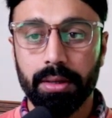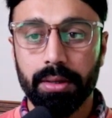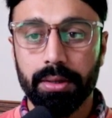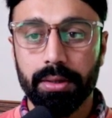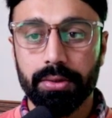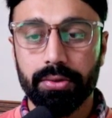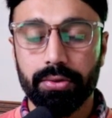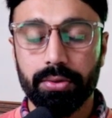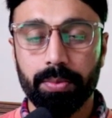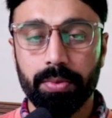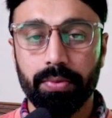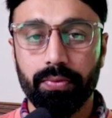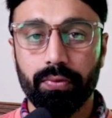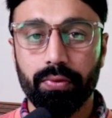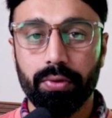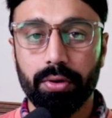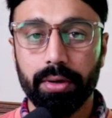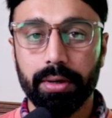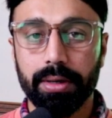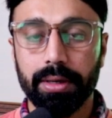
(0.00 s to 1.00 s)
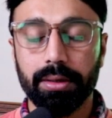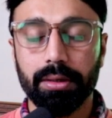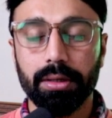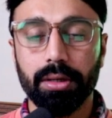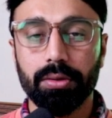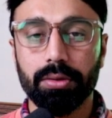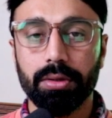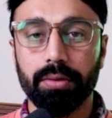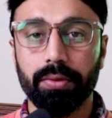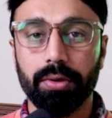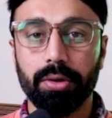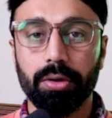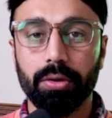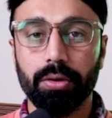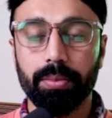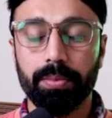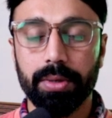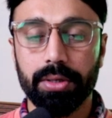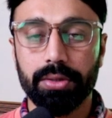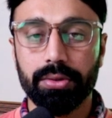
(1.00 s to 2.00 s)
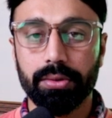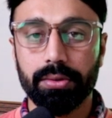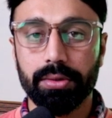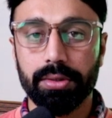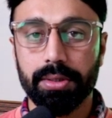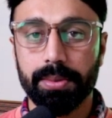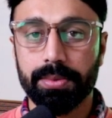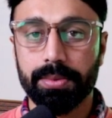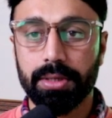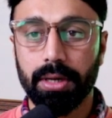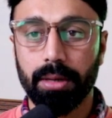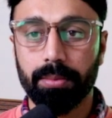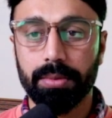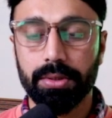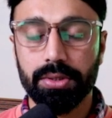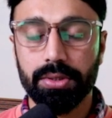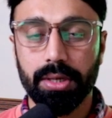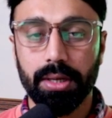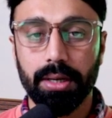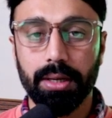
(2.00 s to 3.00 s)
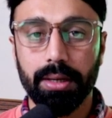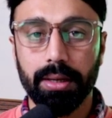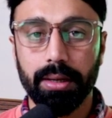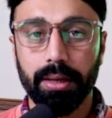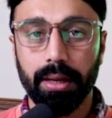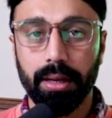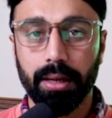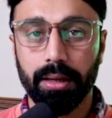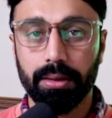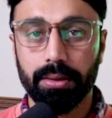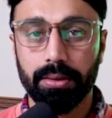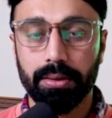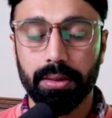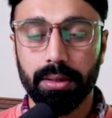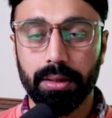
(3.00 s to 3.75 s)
So before I continue the video, make sure to subscribe the channel, and